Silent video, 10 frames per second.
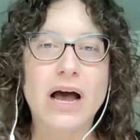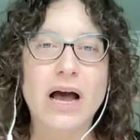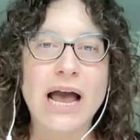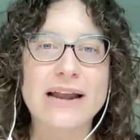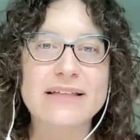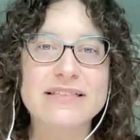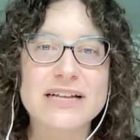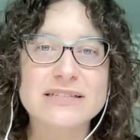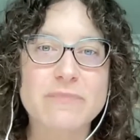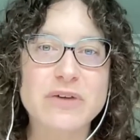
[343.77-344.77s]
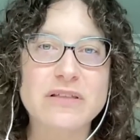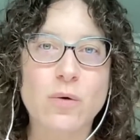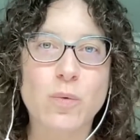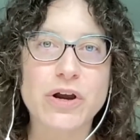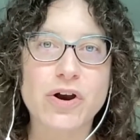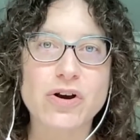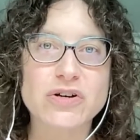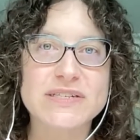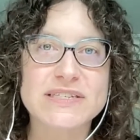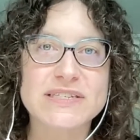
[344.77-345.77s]
And I think that's something that we
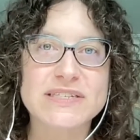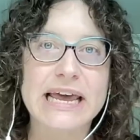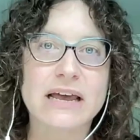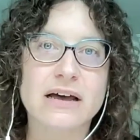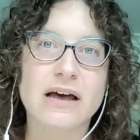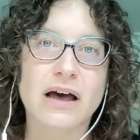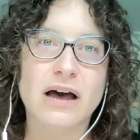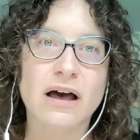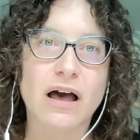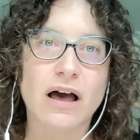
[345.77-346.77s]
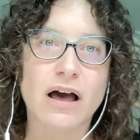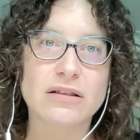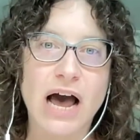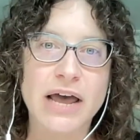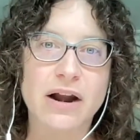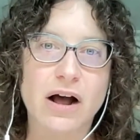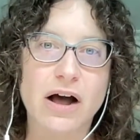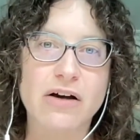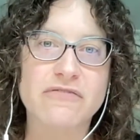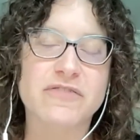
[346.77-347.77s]
are seeing a lot
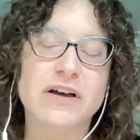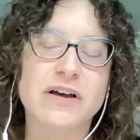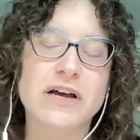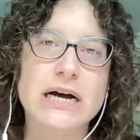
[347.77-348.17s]
of